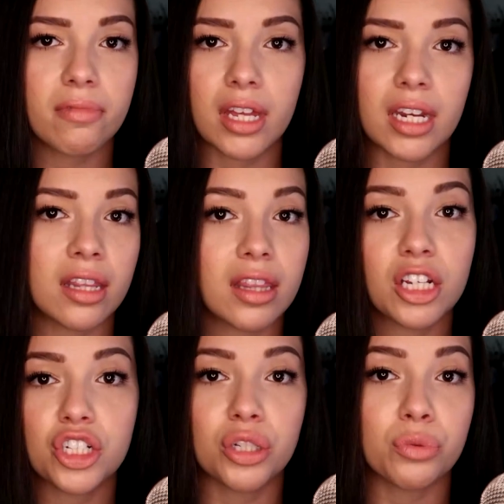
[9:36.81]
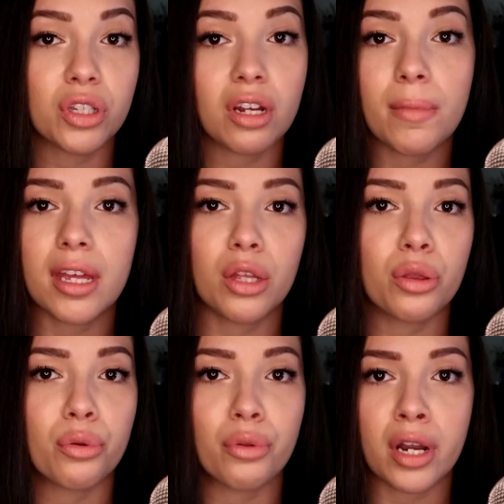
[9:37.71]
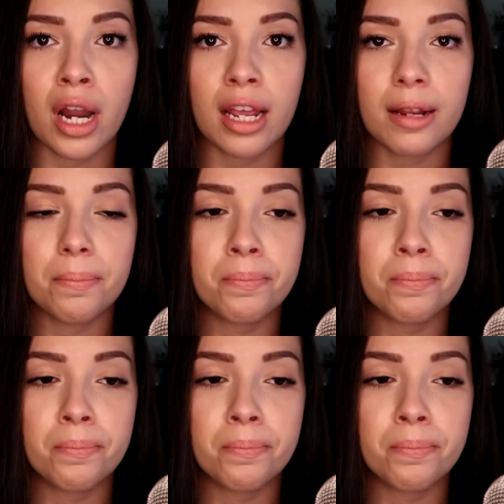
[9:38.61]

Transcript: they didn't think she was going to make it through the night.